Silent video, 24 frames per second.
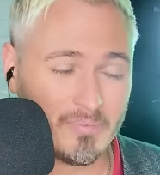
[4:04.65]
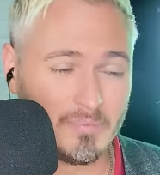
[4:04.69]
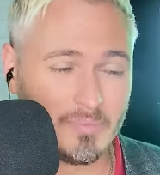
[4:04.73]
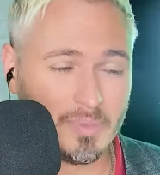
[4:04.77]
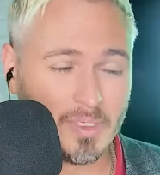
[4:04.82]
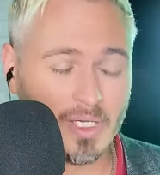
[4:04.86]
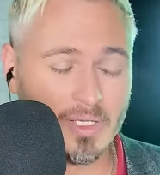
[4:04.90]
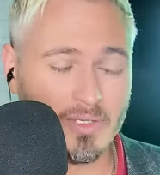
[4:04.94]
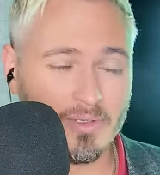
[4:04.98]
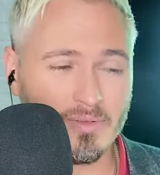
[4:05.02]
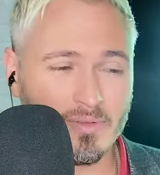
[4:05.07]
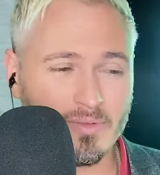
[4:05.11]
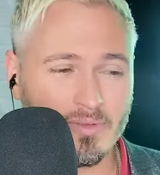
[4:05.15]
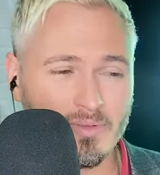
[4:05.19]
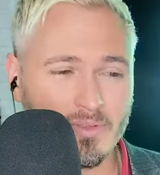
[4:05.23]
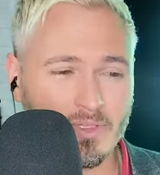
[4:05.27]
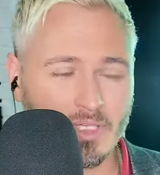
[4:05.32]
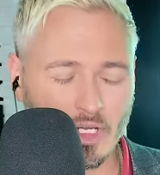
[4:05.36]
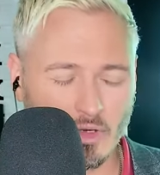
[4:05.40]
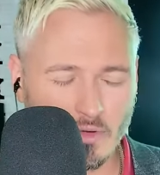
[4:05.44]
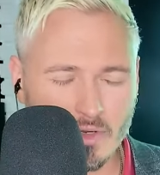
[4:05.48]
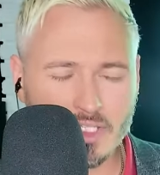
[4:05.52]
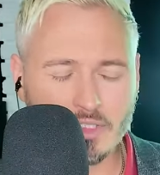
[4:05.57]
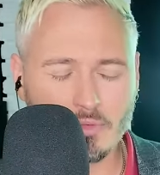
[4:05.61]
but
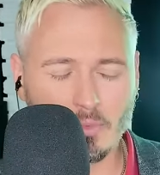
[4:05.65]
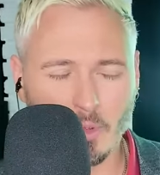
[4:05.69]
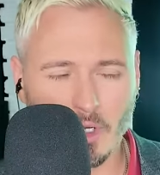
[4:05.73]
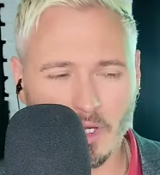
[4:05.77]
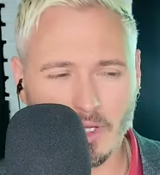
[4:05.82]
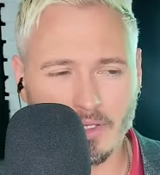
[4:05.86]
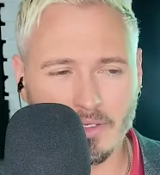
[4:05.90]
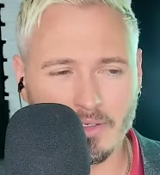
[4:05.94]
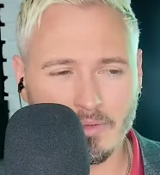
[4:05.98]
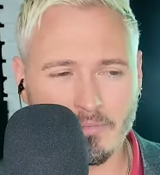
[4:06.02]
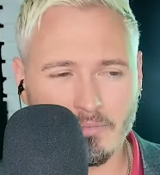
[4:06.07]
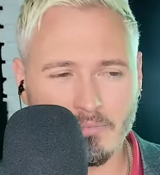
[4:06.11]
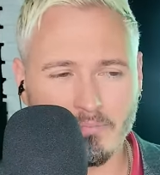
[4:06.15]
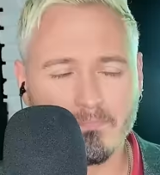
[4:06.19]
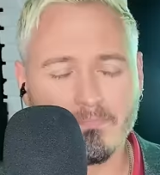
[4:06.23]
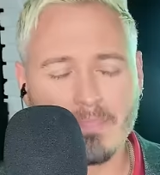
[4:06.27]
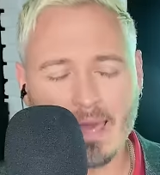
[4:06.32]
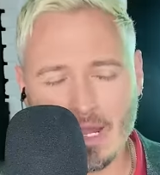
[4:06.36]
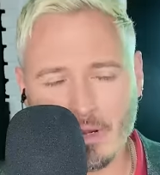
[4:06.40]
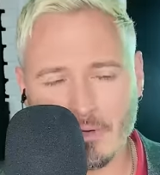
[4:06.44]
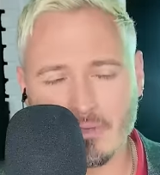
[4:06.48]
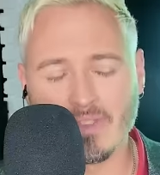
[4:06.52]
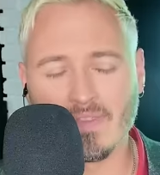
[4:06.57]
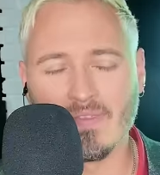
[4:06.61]
there is one
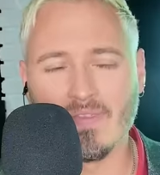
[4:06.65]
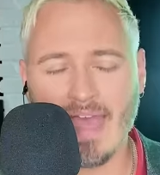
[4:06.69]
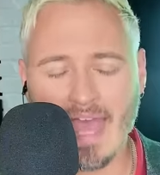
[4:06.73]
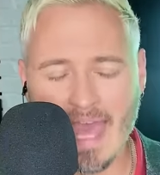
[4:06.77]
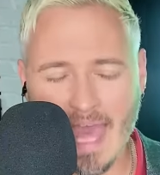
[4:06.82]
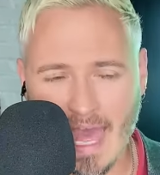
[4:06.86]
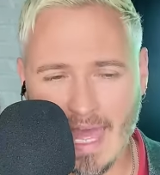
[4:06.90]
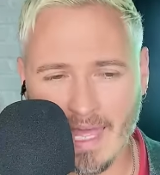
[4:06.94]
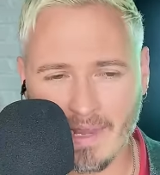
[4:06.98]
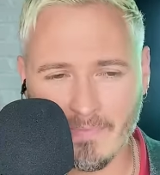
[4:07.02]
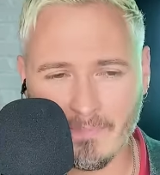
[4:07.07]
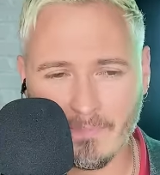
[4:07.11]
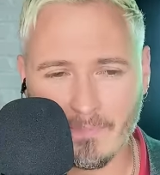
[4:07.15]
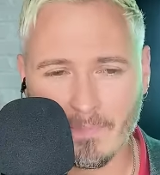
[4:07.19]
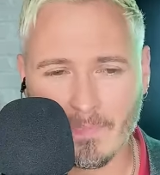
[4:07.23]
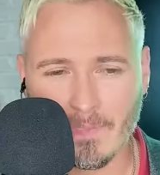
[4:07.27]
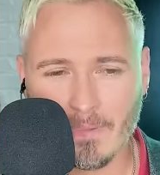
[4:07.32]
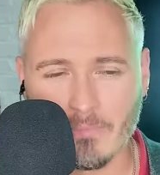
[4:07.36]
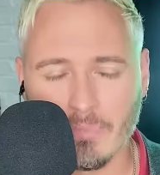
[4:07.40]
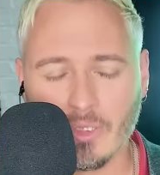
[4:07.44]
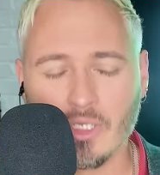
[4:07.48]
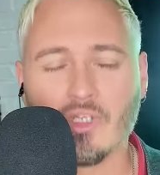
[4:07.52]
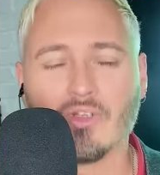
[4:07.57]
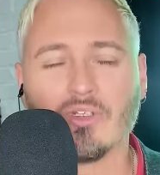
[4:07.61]
better than that,
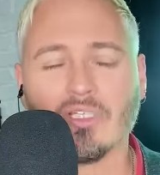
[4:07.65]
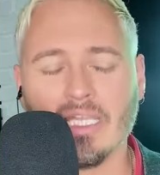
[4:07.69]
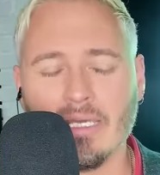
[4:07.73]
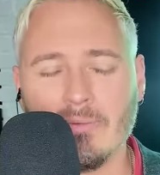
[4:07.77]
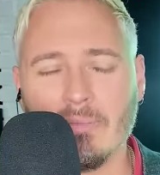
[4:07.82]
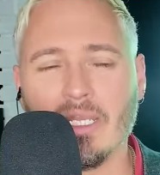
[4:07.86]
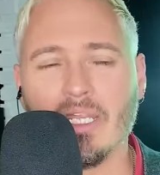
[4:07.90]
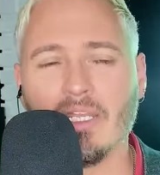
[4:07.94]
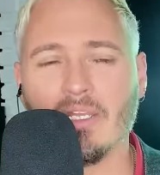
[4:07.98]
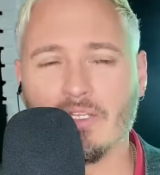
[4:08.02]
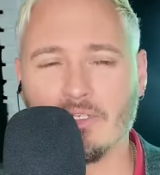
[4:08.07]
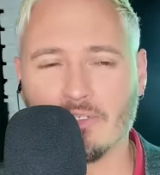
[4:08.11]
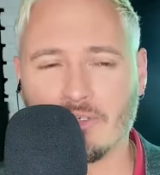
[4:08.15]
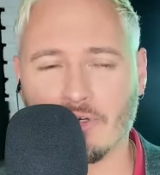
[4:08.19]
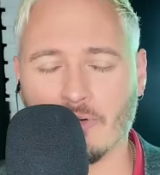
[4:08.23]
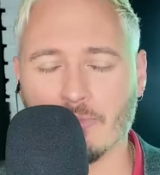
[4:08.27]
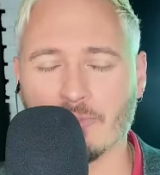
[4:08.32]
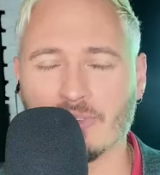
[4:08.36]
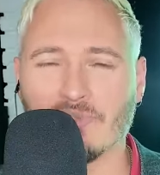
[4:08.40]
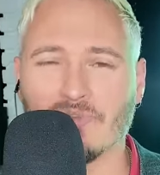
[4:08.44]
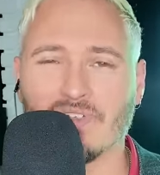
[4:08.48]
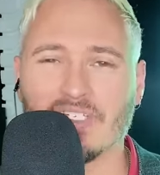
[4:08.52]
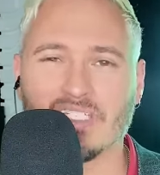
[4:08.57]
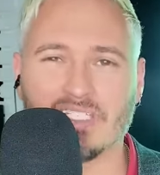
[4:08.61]
but you're limited in
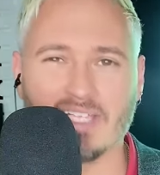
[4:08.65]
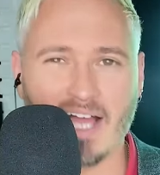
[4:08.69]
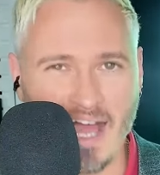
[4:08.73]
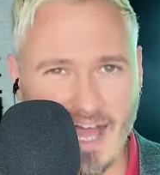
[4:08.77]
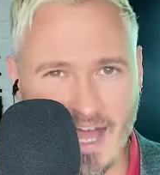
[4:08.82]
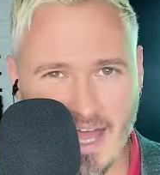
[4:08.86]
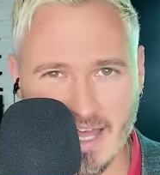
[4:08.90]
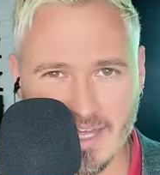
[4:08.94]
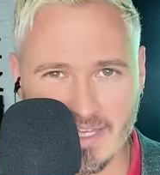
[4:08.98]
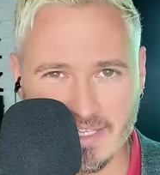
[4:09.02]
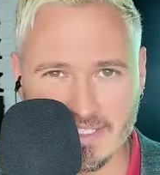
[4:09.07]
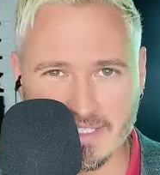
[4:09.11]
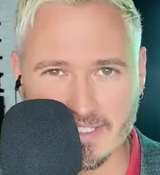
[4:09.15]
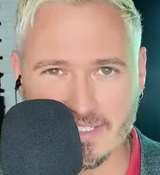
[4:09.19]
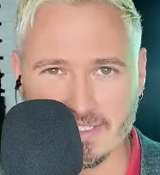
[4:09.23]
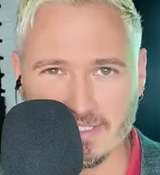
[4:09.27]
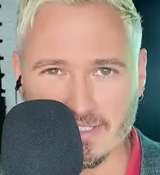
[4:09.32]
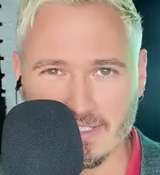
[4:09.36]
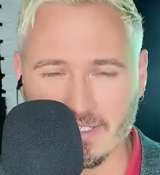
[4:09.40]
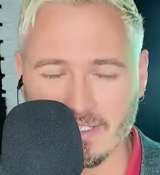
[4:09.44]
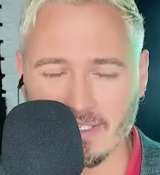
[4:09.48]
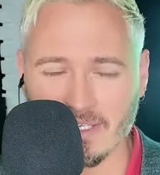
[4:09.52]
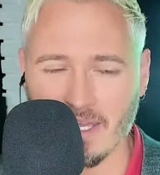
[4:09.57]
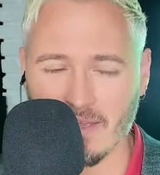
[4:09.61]
terms of size
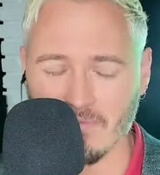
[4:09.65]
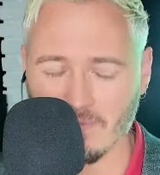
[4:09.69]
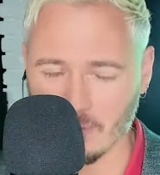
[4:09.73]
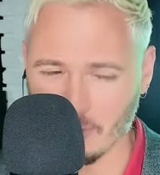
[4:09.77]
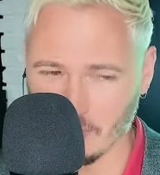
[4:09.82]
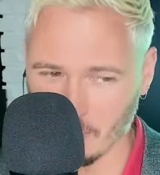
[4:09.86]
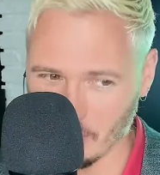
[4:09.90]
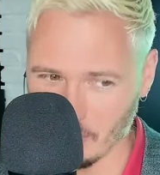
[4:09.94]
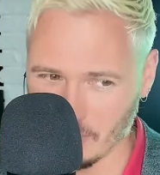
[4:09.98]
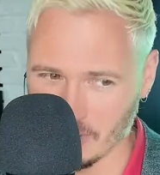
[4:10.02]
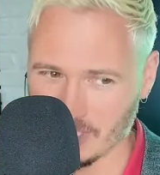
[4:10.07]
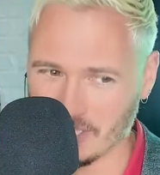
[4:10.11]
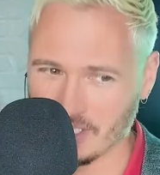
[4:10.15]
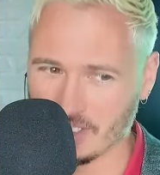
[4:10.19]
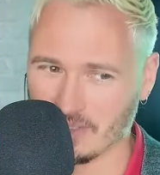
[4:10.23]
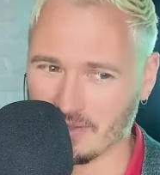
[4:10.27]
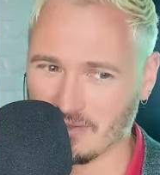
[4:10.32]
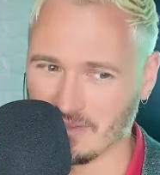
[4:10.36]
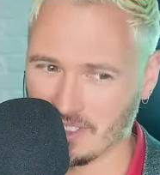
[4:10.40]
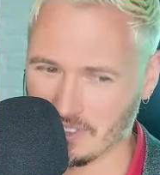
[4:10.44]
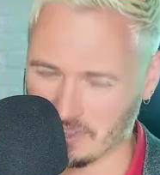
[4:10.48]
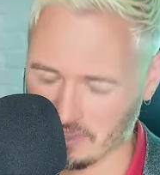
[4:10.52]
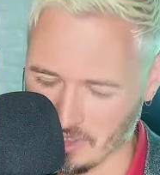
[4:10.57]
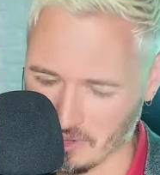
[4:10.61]
if you do this,
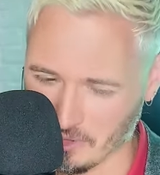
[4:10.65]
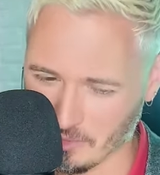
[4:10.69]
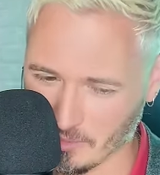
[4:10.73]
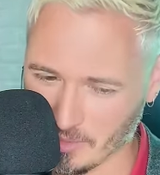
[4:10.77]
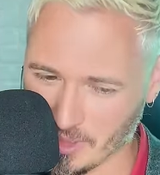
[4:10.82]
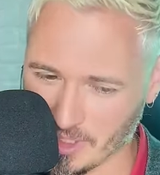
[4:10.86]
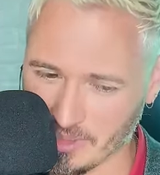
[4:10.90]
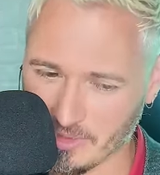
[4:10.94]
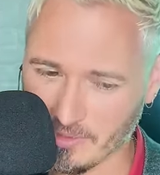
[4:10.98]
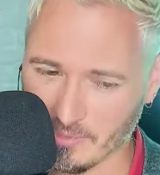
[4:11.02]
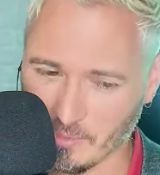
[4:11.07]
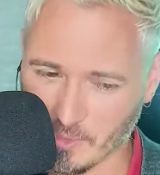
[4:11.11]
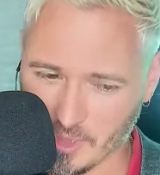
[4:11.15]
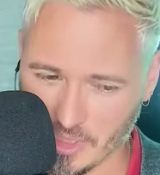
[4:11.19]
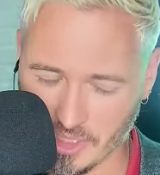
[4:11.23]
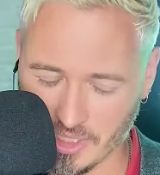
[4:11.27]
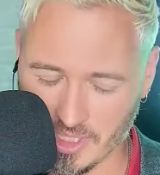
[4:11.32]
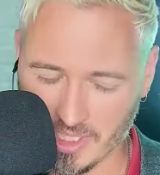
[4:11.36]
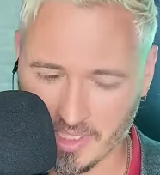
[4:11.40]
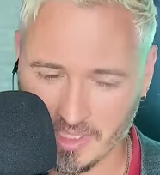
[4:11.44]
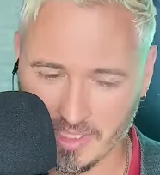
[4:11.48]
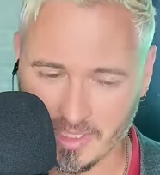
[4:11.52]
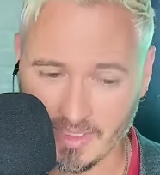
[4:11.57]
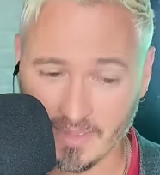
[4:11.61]
this other one, which
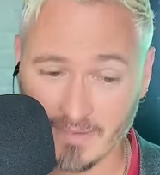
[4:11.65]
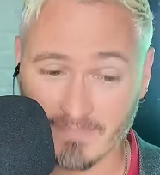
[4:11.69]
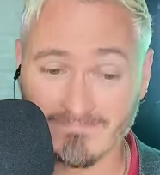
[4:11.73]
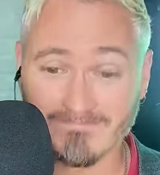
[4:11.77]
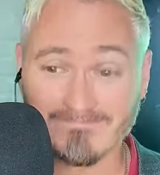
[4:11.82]
is